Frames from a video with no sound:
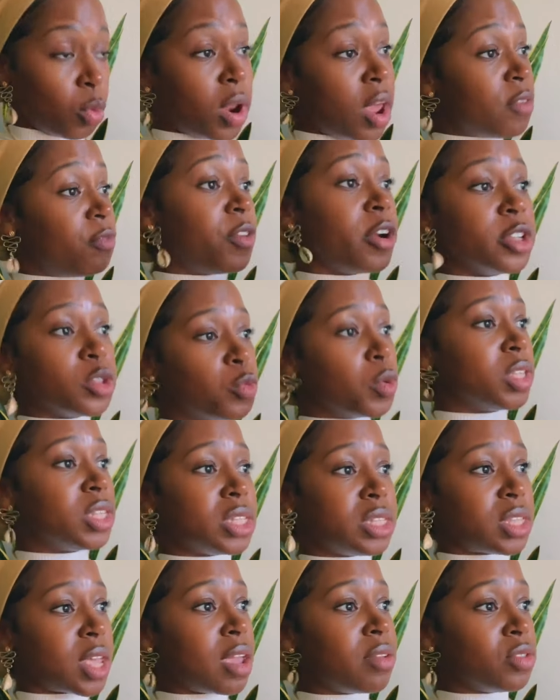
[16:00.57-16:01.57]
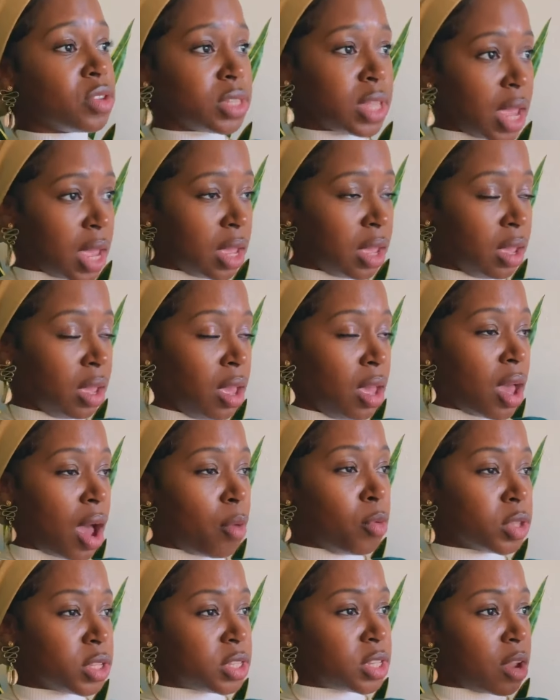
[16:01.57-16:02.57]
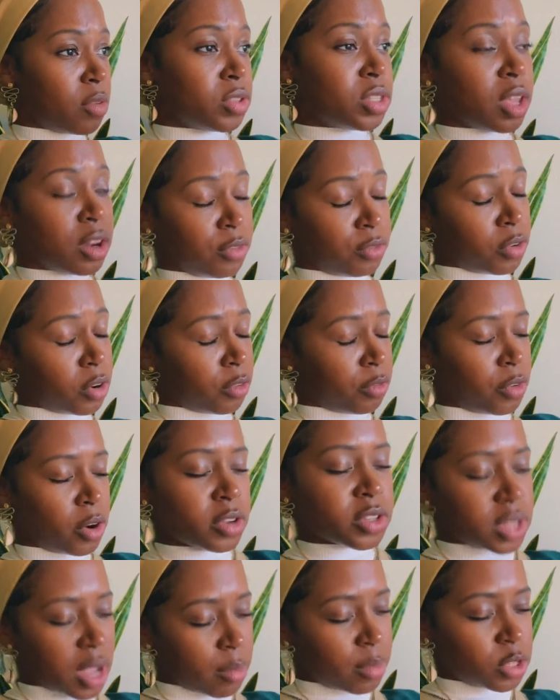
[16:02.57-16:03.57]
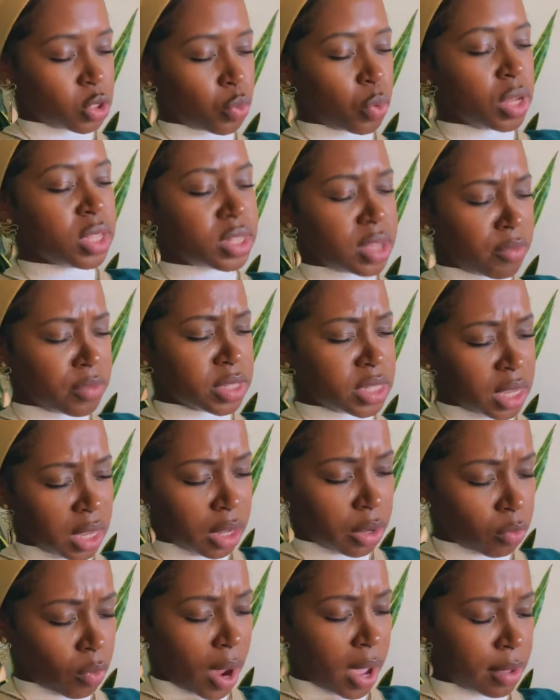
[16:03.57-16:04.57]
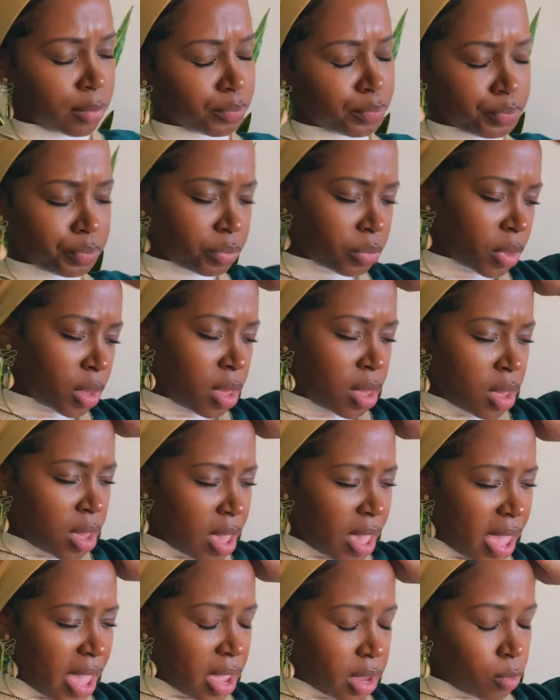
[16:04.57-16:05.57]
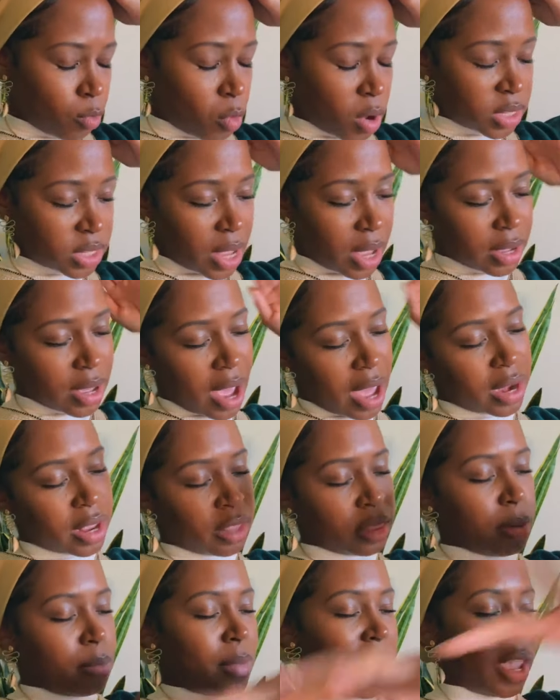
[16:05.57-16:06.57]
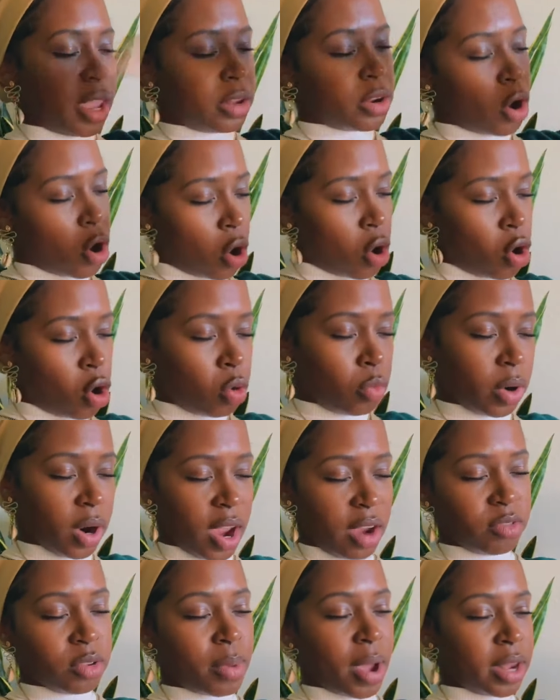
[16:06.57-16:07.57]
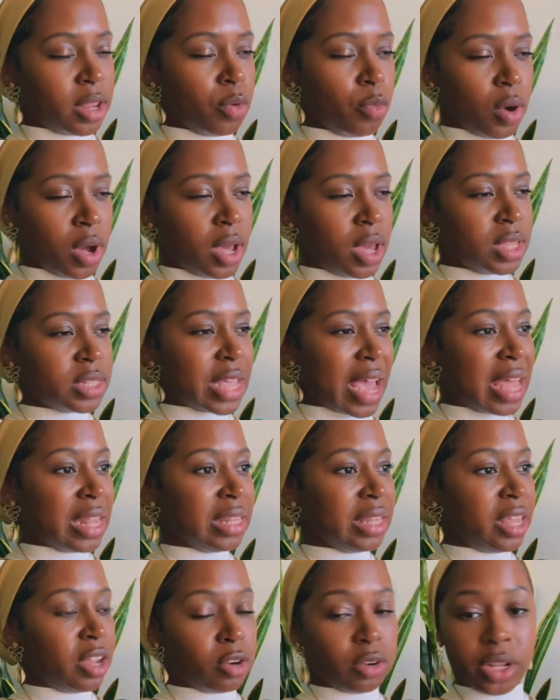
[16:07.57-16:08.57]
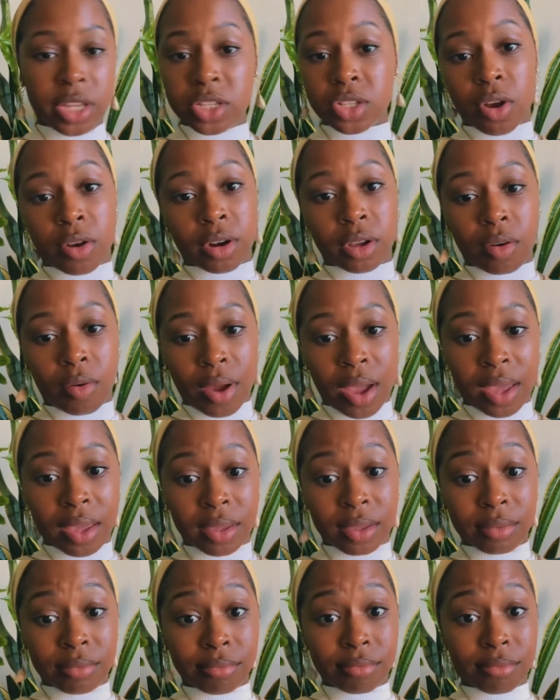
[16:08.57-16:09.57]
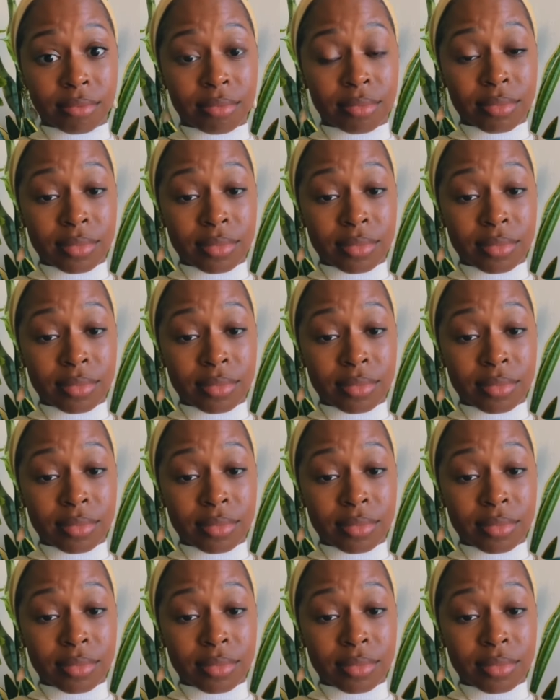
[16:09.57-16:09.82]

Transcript: When I first went to Savior's Day, I went to Savior's Day for the first time in 2017, right? And once I got in the main hall where everybody was, I literally started crying.